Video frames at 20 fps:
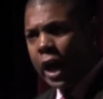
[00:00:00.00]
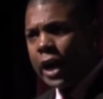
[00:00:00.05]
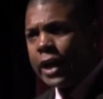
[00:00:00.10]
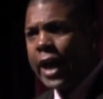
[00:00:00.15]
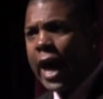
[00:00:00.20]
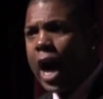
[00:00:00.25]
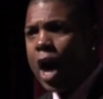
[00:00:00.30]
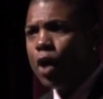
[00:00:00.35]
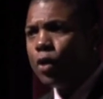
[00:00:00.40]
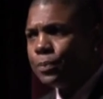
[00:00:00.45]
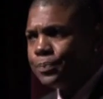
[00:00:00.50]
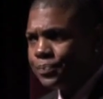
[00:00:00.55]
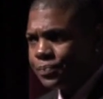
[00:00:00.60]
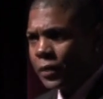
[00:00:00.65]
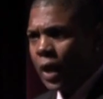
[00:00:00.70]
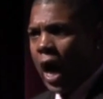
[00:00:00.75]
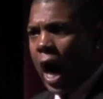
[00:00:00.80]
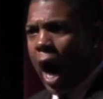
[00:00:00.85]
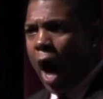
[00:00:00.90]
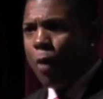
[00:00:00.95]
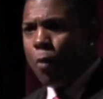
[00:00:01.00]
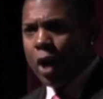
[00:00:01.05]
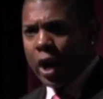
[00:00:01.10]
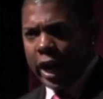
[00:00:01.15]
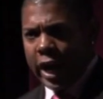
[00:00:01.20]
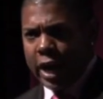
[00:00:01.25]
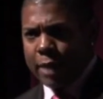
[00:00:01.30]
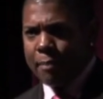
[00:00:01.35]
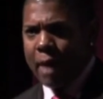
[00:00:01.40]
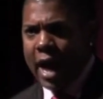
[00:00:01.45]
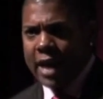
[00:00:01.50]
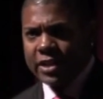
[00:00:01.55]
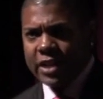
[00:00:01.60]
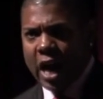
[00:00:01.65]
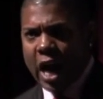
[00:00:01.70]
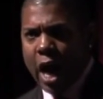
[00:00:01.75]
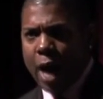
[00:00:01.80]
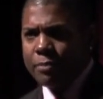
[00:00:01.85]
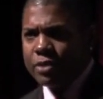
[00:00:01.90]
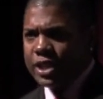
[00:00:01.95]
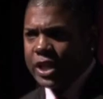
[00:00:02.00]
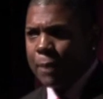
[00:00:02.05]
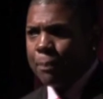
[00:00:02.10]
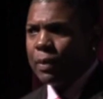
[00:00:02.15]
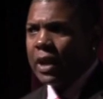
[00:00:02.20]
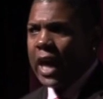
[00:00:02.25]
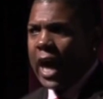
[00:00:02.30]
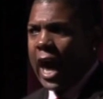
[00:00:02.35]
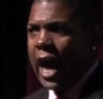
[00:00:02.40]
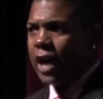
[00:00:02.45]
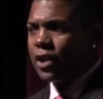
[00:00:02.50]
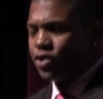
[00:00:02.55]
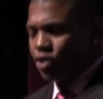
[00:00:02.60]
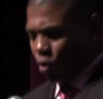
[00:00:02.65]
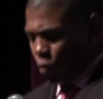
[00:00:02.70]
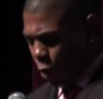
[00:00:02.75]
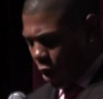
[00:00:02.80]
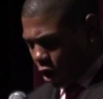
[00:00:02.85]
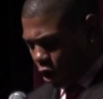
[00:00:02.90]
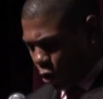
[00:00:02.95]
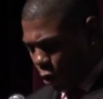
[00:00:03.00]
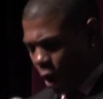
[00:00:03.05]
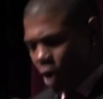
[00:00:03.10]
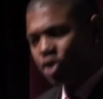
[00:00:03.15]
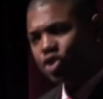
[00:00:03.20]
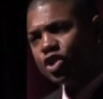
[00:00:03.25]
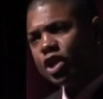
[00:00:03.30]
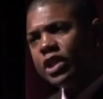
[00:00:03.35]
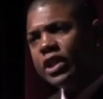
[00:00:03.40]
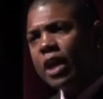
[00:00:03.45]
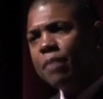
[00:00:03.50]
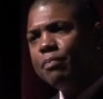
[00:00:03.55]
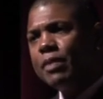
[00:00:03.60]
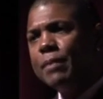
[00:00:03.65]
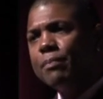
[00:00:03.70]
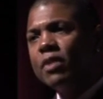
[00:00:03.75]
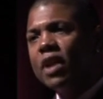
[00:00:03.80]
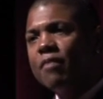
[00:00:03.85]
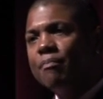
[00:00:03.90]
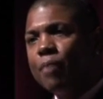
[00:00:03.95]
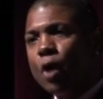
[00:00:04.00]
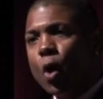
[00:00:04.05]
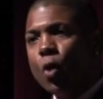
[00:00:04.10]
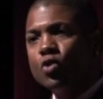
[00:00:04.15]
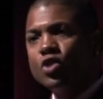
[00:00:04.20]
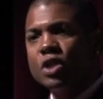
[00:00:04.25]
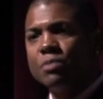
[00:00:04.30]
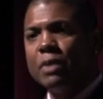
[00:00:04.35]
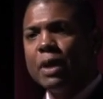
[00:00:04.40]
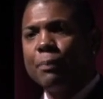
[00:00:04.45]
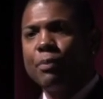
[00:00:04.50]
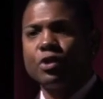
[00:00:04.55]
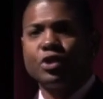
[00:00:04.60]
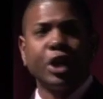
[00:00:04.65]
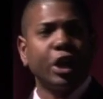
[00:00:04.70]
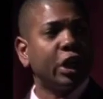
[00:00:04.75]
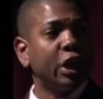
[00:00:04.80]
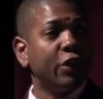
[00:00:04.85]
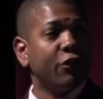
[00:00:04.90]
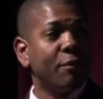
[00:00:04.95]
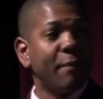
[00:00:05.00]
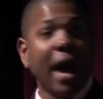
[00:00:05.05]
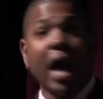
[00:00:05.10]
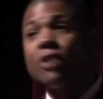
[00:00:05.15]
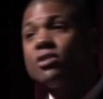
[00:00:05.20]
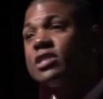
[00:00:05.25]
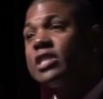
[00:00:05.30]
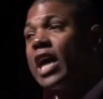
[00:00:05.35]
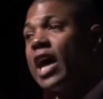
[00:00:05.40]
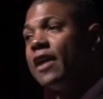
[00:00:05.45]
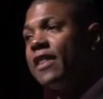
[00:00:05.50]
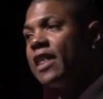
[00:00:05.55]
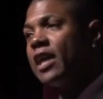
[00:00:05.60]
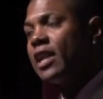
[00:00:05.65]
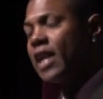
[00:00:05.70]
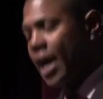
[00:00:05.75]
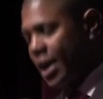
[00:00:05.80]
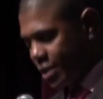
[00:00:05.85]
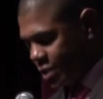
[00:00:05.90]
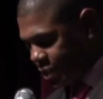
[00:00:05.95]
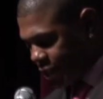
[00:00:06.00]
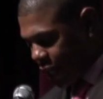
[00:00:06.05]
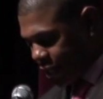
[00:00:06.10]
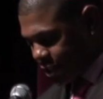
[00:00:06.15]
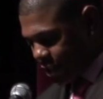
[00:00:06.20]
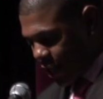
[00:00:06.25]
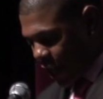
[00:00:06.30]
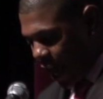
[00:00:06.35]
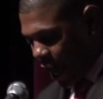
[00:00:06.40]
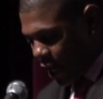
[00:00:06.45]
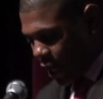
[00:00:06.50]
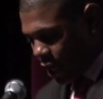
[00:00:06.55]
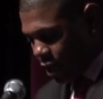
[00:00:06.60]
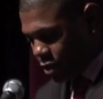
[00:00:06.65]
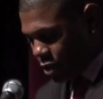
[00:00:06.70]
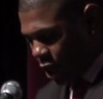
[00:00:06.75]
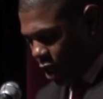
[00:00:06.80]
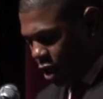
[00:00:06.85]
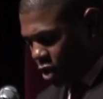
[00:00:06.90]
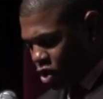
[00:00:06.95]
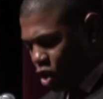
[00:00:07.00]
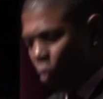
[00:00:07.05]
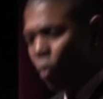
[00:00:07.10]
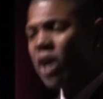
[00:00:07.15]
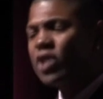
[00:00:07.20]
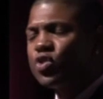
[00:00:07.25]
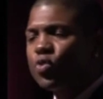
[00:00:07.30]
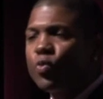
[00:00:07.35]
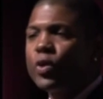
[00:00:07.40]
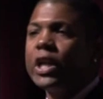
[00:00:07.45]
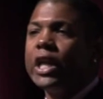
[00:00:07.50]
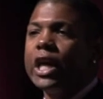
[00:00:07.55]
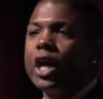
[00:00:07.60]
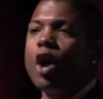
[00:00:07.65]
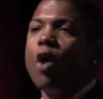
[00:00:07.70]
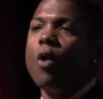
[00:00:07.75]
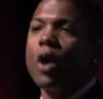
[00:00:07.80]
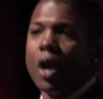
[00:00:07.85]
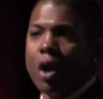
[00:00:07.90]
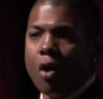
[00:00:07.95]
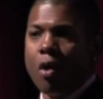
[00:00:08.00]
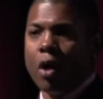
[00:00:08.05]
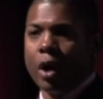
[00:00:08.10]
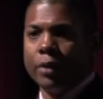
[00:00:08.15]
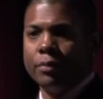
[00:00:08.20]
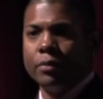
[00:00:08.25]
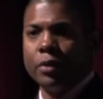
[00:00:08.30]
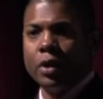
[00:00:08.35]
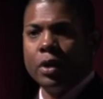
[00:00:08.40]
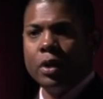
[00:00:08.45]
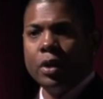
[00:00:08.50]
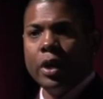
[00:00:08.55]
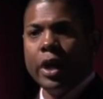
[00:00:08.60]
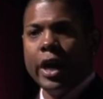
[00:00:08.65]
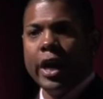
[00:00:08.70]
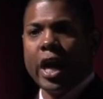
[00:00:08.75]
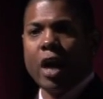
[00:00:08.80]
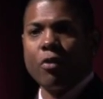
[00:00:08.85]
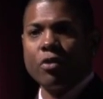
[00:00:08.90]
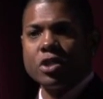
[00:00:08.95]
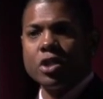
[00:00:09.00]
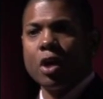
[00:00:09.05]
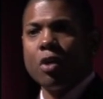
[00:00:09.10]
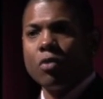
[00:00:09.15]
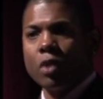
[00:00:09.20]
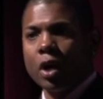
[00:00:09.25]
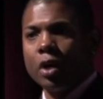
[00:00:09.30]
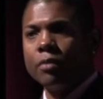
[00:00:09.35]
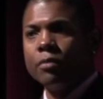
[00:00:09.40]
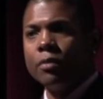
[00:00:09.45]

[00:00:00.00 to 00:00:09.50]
Now, I want to, in my time, simply answer one question that people have posed to me, particularly from outside the United States, and that is, so what's really going on in Arizona?